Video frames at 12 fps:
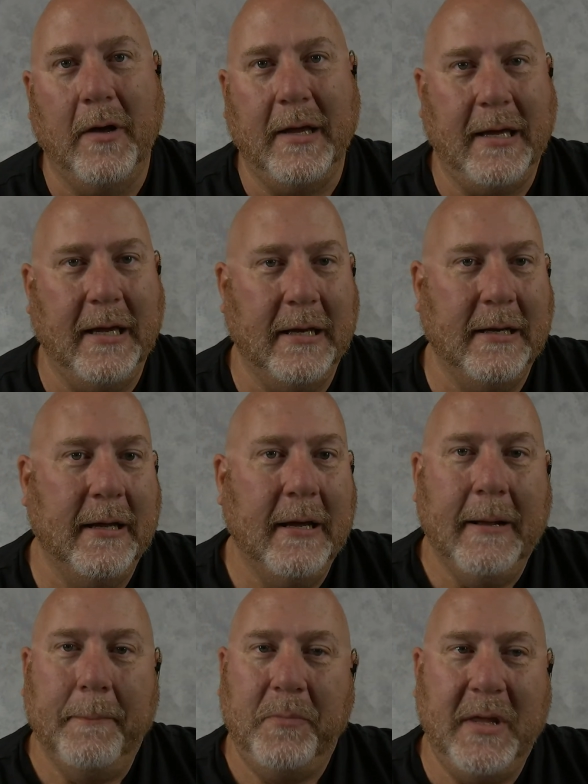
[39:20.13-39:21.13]
And
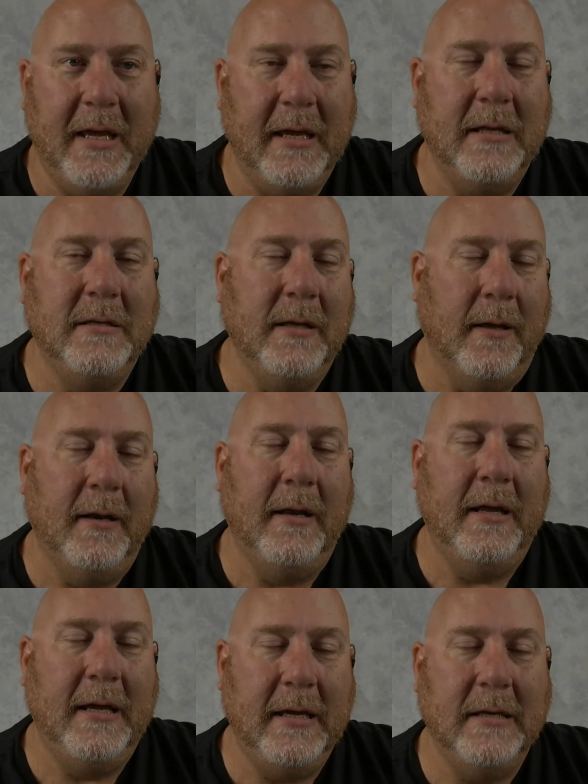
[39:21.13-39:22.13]

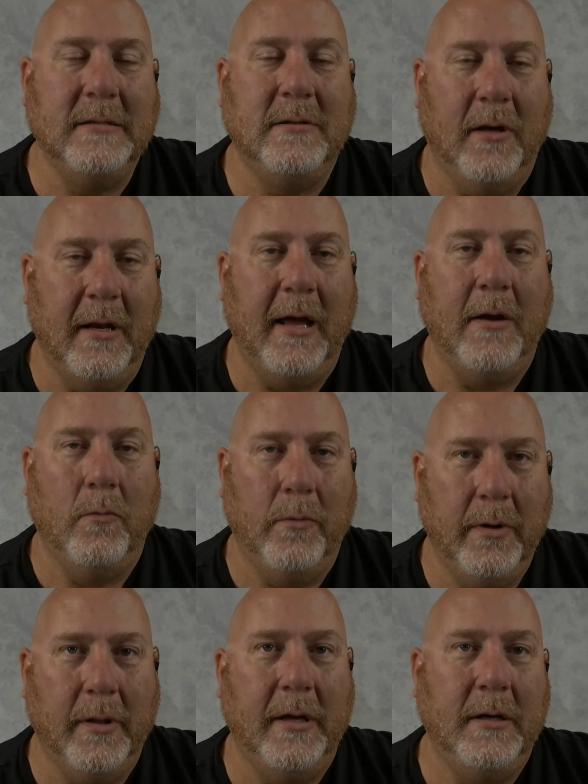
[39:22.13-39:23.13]
he has done a
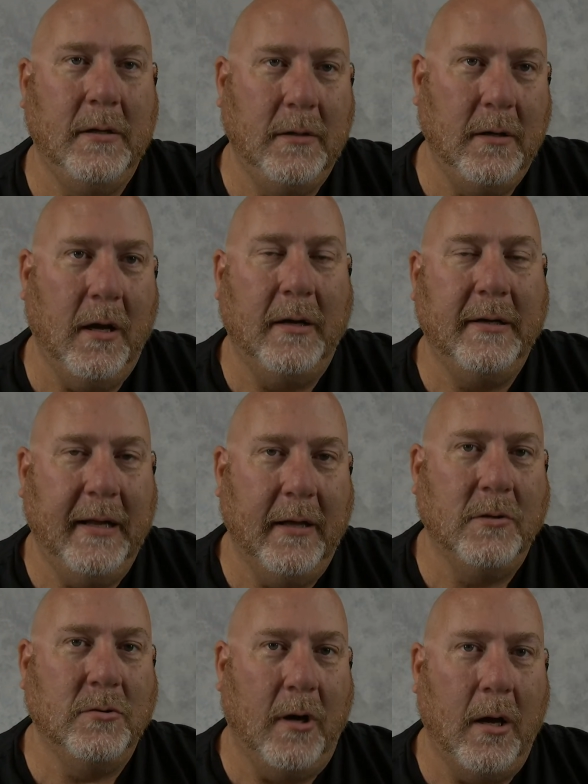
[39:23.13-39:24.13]
really
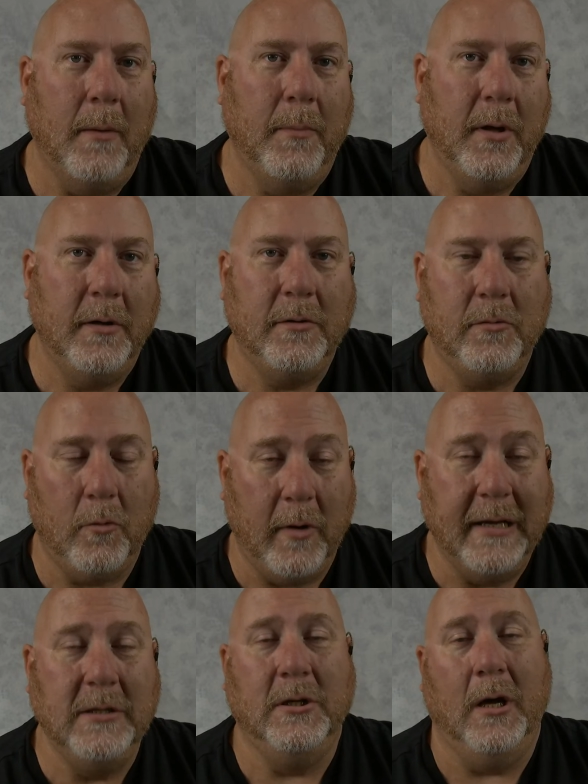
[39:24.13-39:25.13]
knockdown job,
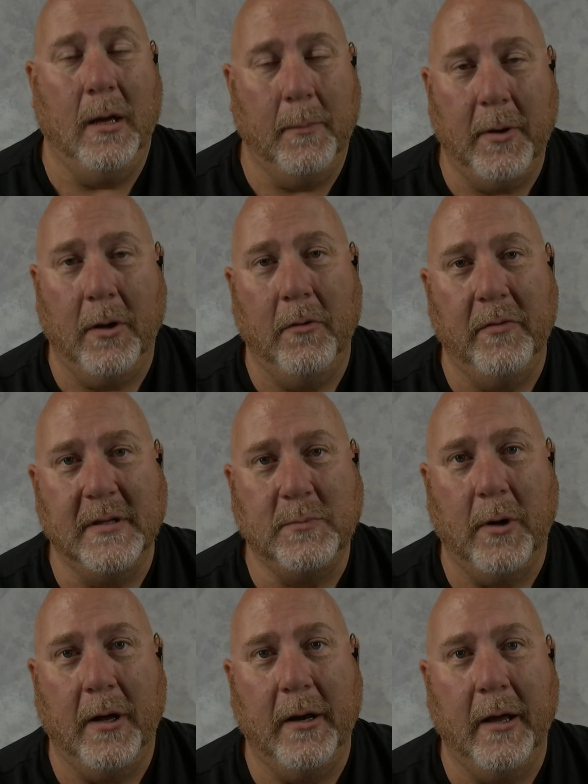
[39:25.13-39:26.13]
great job on this
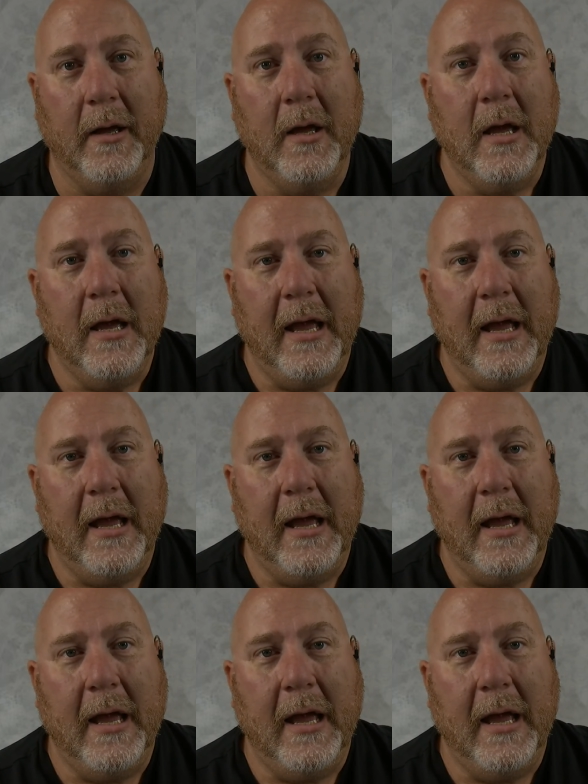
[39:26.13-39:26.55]
product,